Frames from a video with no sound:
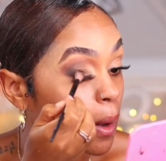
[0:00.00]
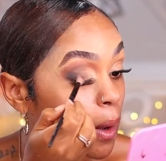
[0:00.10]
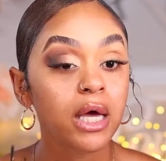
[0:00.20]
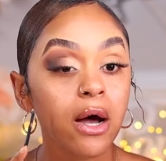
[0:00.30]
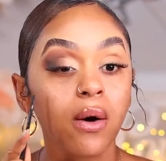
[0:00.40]

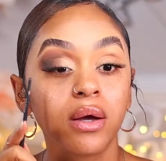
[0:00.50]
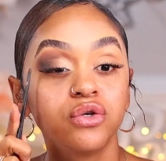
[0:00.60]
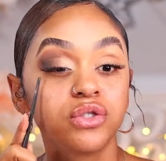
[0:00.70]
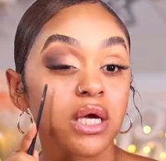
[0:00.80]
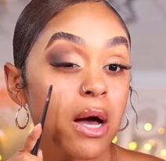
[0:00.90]
Now, you
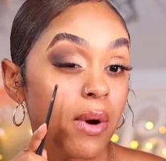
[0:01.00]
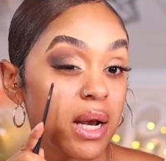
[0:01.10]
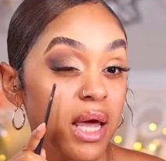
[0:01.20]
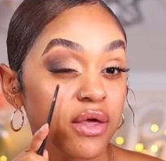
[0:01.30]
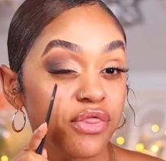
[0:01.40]
see how I
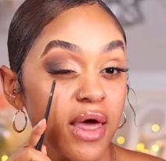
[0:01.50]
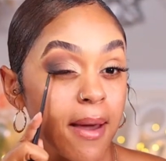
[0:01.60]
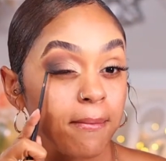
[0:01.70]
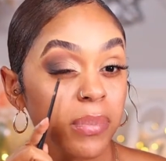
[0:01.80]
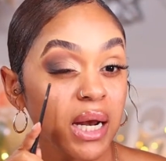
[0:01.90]
like
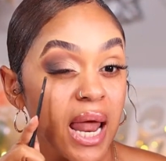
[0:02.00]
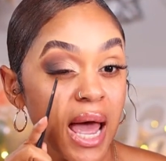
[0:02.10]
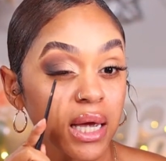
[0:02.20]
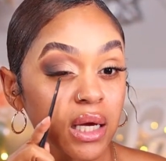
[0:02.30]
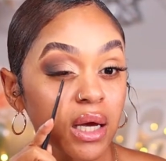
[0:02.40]
that
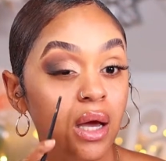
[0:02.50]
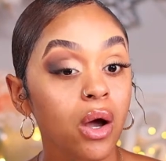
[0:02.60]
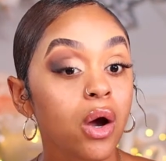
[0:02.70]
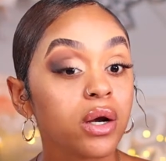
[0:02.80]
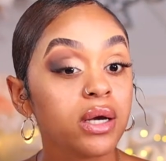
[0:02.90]
black?
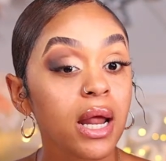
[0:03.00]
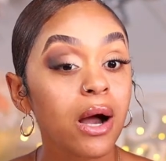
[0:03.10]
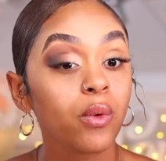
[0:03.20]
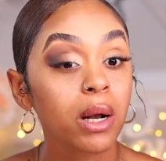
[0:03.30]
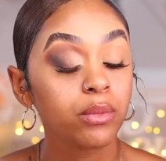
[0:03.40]

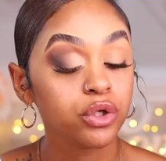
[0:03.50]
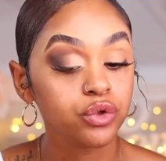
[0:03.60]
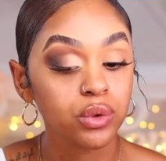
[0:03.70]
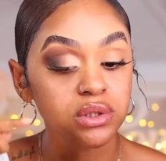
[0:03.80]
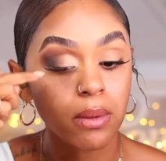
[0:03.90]
Now what I'm going to
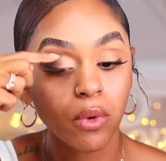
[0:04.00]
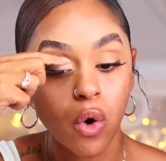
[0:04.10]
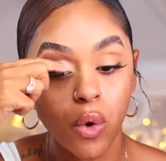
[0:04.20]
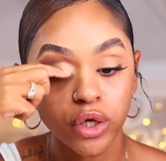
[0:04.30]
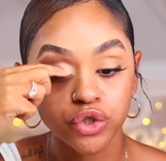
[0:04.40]
do is I'm
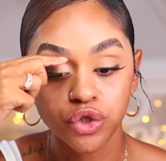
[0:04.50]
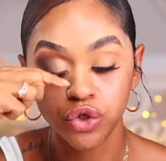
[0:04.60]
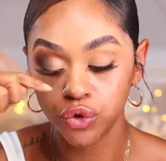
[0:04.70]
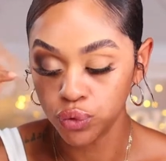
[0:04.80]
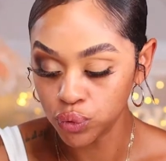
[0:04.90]
going to
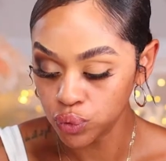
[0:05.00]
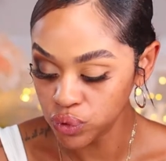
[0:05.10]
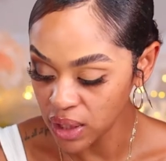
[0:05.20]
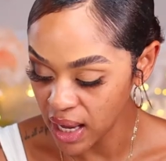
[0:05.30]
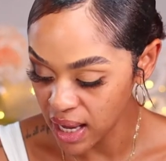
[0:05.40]

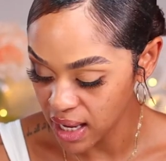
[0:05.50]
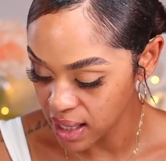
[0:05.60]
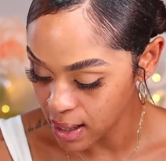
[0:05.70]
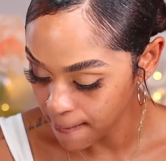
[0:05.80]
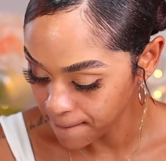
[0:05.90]
use
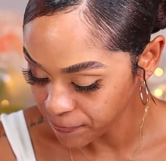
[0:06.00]
a